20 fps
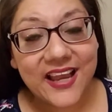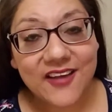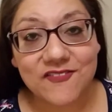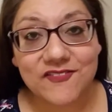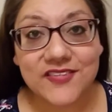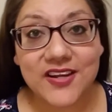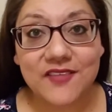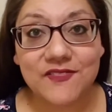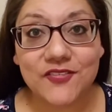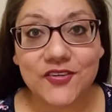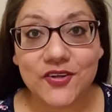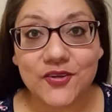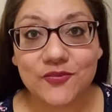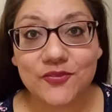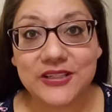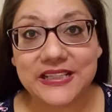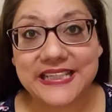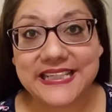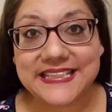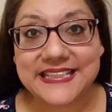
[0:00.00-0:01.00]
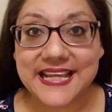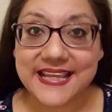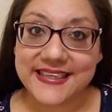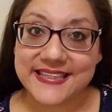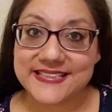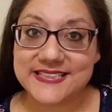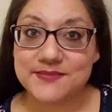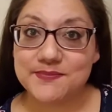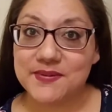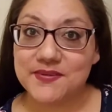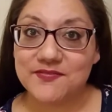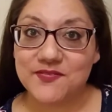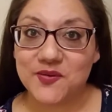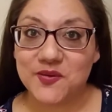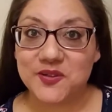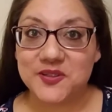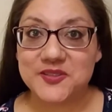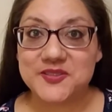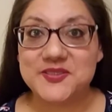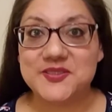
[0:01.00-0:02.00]
I've never really done this
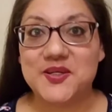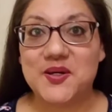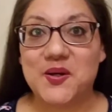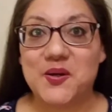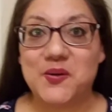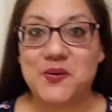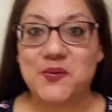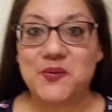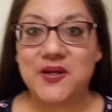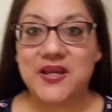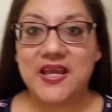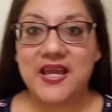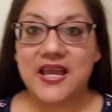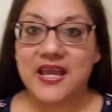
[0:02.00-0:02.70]
before, so